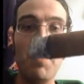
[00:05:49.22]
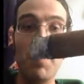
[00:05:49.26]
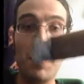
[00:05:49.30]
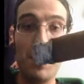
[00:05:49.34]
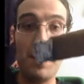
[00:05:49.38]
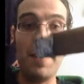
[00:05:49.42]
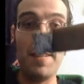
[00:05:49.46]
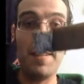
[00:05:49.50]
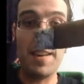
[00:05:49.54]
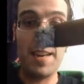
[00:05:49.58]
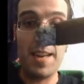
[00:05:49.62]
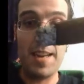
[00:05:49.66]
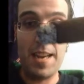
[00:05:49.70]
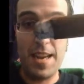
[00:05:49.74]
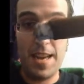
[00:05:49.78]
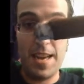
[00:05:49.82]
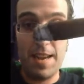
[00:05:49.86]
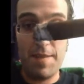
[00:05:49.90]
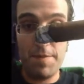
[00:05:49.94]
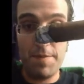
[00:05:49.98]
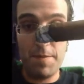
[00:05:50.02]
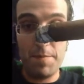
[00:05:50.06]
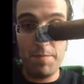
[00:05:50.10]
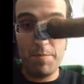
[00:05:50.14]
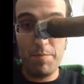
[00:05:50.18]
But it's an
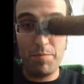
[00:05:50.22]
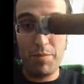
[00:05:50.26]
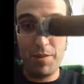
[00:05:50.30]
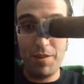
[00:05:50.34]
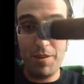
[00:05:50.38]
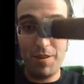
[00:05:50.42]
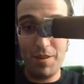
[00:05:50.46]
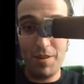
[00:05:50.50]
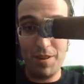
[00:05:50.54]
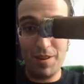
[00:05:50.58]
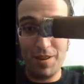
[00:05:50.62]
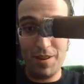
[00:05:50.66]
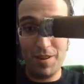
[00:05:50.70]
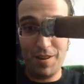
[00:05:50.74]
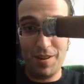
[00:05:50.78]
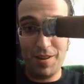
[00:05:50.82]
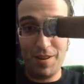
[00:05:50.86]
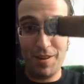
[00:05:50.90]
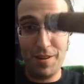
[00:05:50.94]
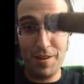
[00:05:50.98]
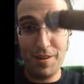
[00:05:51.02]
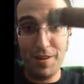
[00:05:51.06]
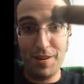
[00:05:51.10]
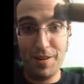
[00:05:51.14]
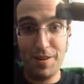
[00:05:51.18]
even burn.
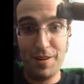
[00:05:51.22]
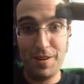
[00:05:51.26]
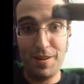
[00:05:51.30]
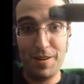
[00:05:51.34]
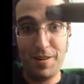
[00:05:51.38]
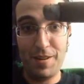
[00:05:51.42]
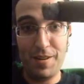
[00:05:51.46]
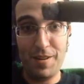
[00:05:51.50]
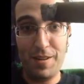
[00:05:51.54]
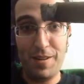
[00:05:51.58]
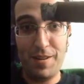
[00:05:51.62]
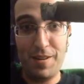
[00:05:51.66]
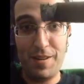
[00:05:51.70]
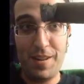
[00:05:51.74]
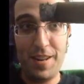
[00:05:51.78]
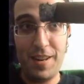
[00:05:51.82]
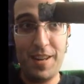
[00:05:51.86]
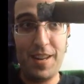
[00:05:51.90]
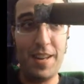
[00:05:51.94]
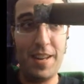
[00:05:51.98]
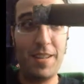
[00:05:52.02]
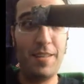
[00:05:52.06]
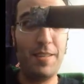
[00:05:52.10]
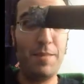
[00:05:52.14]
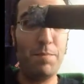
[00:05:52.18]

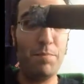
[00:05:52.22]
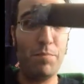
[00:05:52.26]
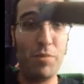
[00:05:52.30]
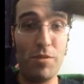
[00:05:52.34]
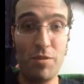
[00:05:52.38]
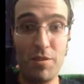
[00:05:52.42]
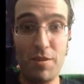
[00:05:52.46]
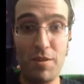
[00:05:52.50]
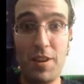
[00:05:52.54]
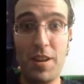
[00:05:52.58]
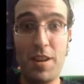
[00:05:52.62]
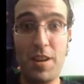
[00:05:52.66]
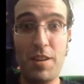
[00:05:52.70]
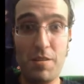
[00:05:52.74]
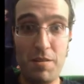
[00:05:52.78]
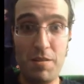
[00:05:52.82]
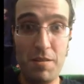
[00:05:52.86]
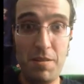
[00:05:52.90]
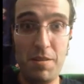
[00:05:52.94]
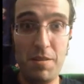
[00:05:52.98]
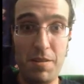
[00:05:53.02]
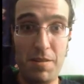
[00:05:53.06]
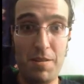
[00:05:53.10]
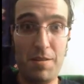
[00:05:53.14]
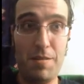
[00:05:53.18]
It's burning
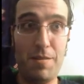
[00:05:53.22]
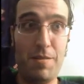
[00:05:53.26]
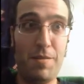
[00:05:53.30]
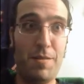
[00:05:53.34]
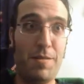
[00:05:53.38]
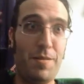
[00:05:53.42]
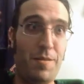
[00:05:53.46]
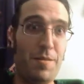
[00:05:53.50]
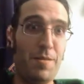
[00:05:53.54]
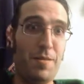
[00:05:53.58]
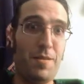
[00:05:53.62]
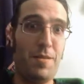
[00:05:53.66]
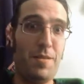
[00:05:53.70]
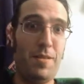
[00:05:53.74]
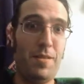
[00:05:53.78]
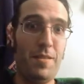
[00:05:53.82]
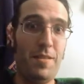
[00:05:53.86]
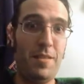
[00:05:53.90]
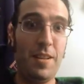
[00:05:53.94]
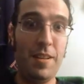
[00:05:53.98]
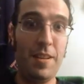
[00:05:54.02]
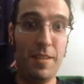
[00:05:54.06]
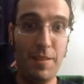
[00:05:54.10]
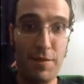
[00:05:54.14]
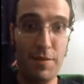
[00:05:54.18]
good.
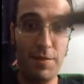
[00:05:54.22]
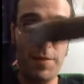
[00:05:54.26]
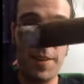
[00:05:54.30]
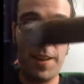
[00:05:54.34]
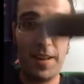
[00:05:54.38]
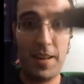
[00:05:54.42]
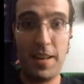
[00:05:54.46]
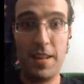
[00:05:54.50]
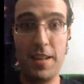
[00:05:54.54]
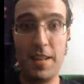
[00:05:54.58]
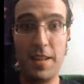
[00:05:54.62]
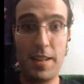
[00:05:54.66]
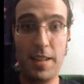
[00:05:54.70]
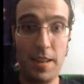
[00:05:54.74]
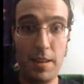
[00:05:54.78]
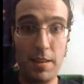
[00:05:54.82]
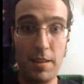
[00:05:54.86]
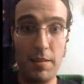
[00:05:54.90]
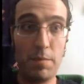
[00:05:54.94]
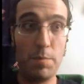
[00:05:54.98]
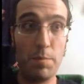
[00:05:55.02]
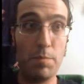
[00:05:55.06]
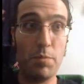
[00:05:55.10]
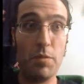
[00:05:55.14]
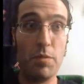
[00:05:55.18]
This fucking
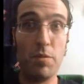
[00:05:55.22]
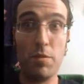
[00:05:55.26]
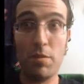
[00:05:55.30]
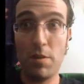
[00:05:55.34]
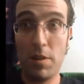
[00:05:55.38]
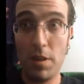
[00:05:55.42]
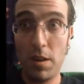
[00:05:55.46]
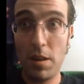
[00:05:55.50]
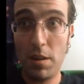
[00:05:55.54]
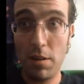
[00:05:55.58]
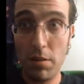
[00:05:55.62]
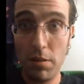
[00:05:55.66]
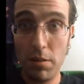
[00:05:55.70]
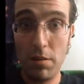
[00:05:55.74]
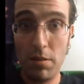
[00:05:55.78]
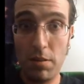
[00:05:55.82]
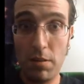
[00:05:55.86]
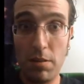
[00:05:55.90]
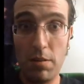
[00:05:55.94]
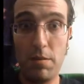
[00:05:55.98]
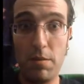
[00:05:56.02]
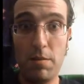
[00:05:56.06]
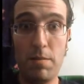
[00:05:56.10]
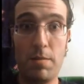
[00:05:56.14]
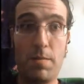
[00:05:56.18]
thing's burning
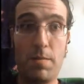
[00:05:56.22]
good.